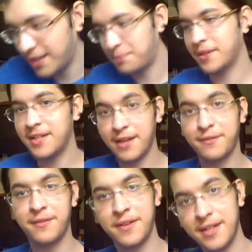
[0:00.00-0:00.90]
but
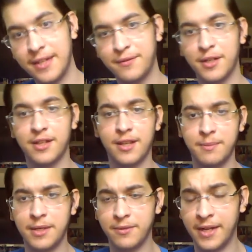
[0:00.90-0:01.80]
enough talking
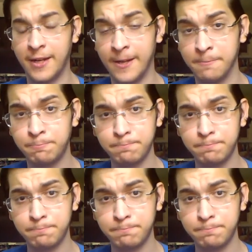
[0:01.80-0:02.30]
about Reina,